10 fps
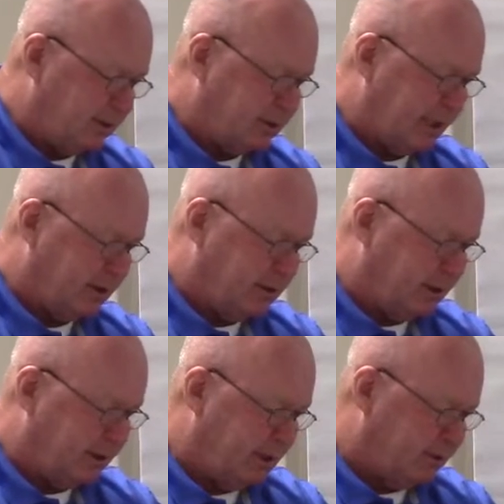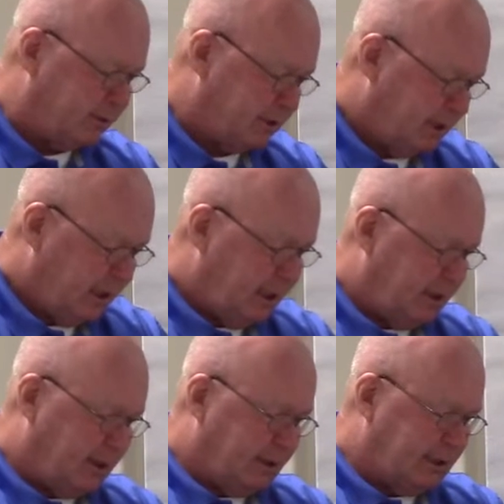of the secondary conductors
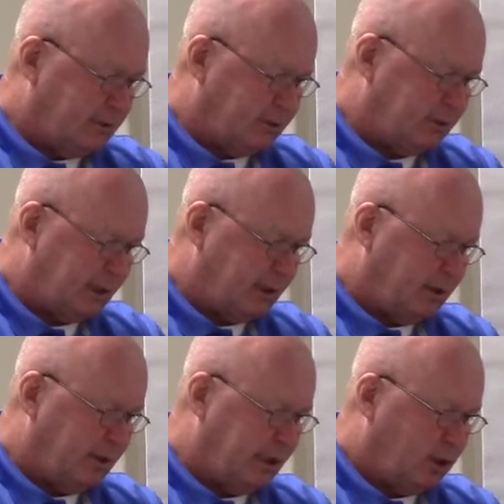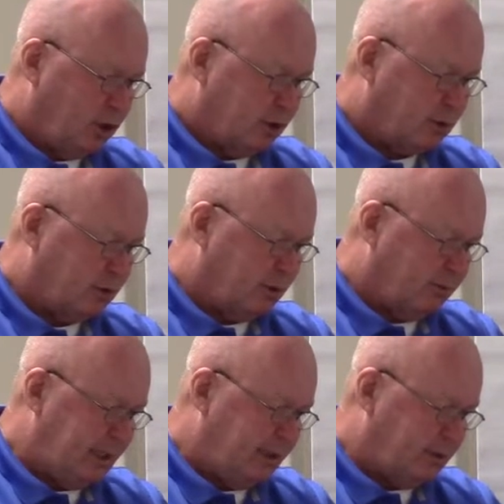is not less than the secondary current
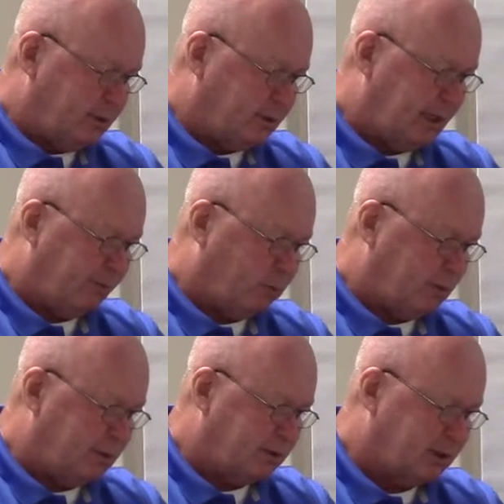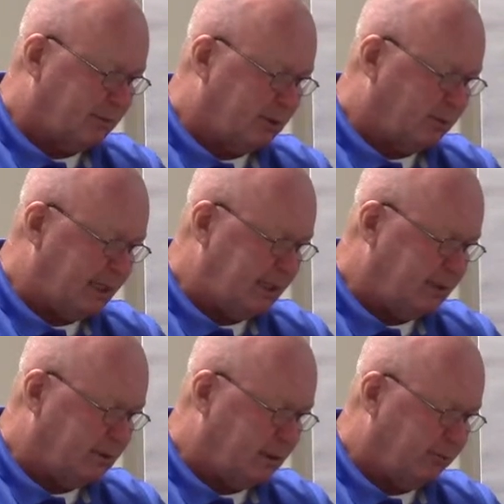rating of the transformer. The sum of the
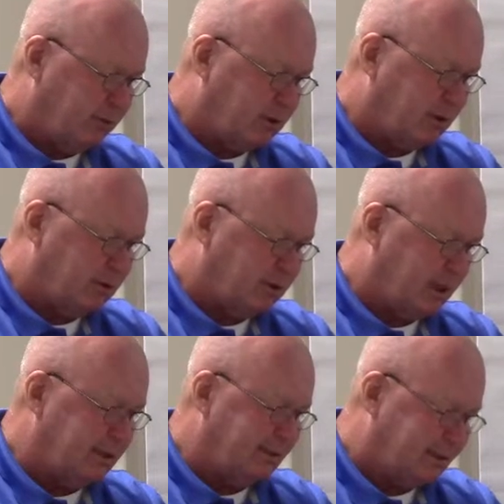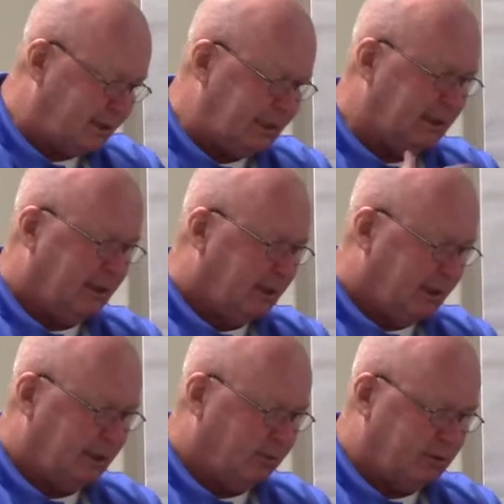ratings of the overcurrent does not exceed,
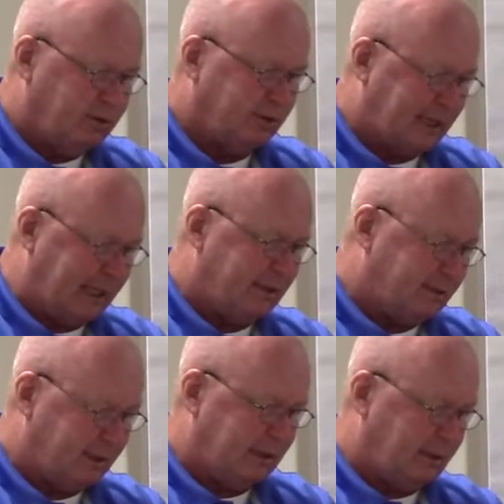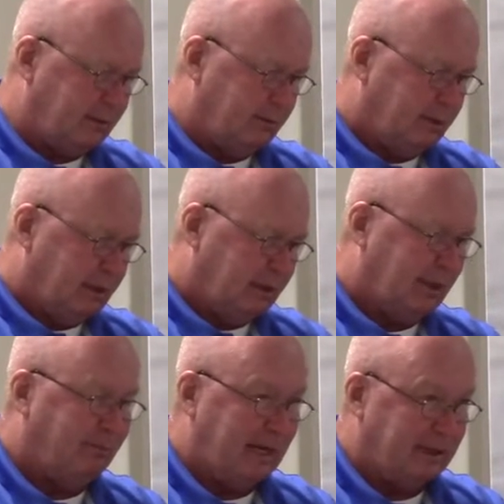in other words, just can't exceed it. The
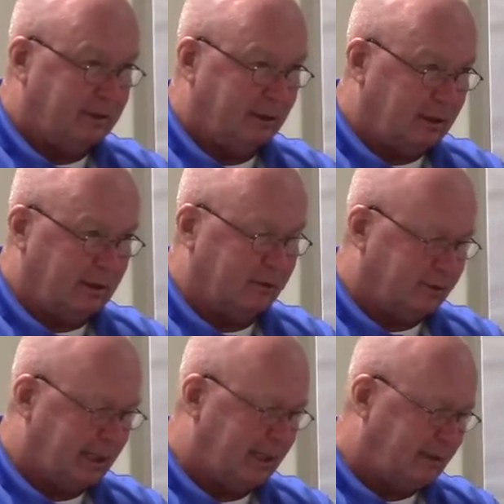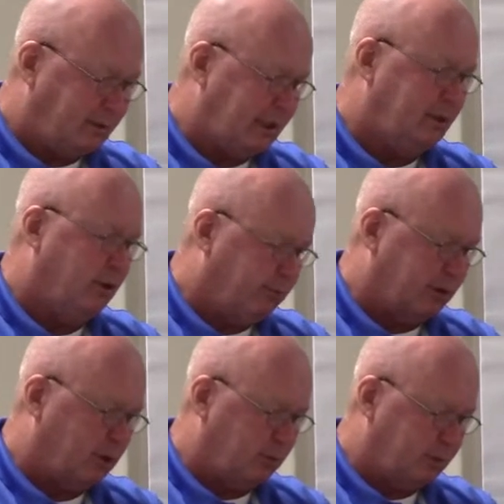ampacity of the conductors can't exceed the
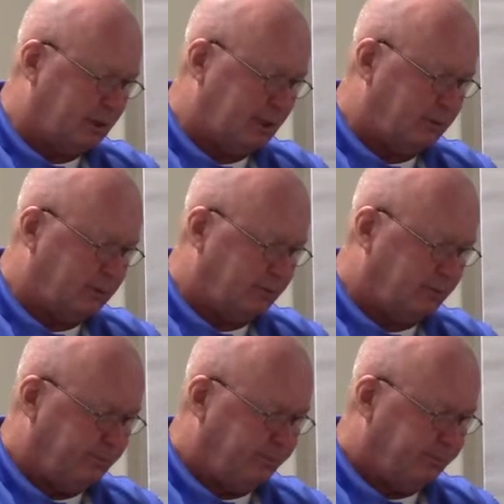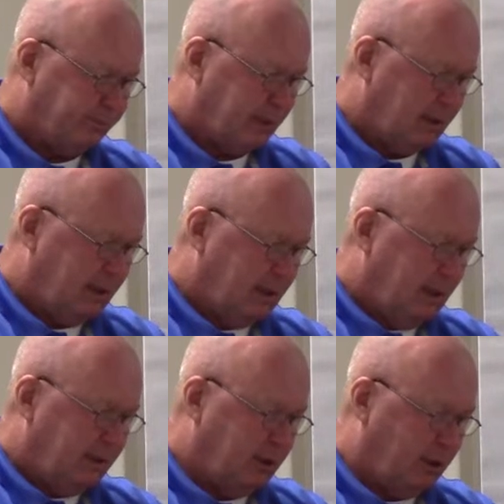overcurrent protection.
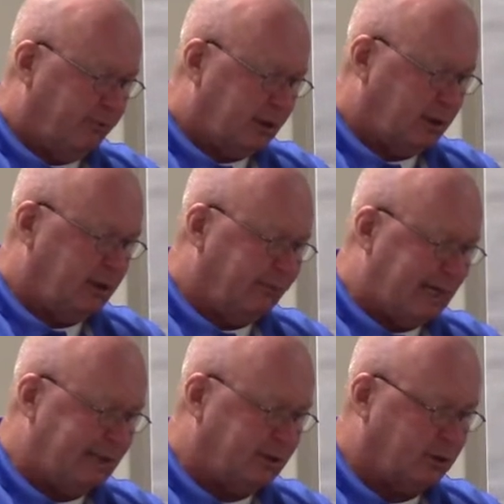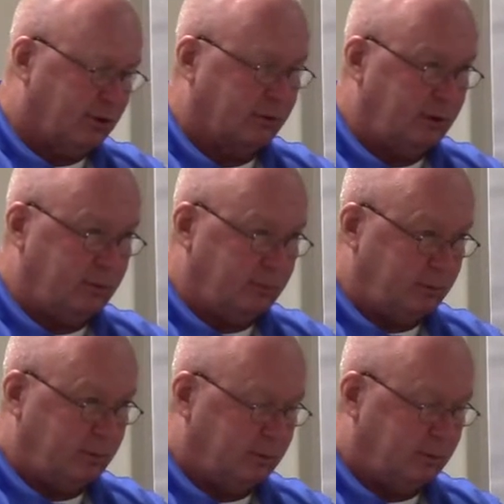The overcurrent devices are grouped.